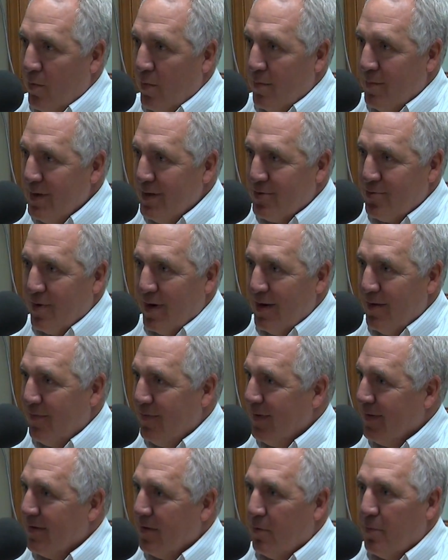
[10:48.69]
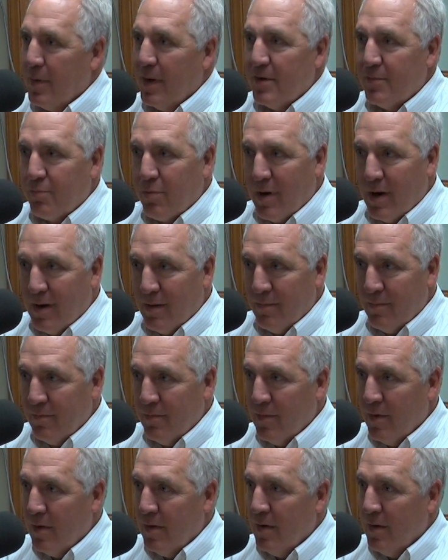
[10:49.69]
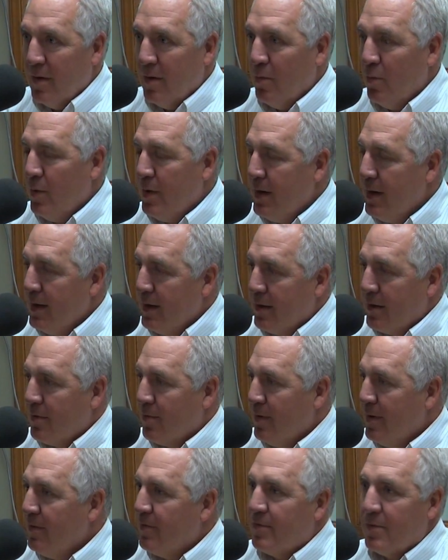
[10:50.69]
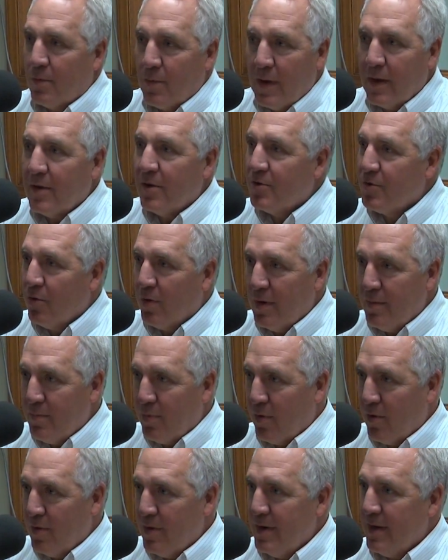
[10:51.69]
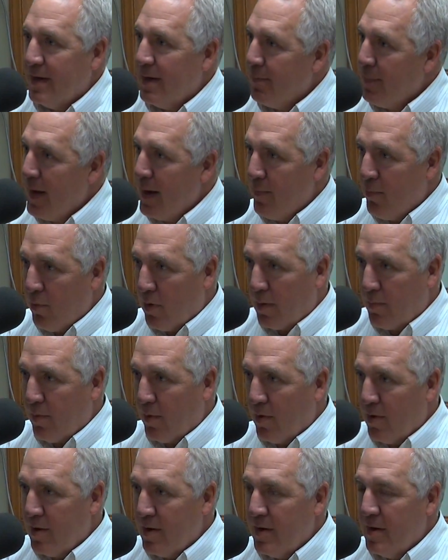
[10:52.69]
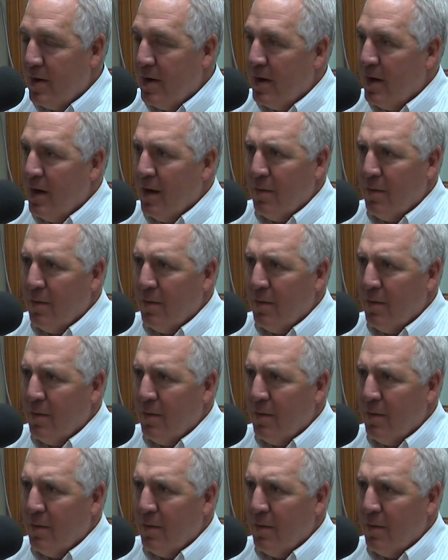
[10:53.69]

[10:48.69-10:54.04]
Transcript: When we try to fix everybody's problem, we increase the regulatory burden and the paperwork burden.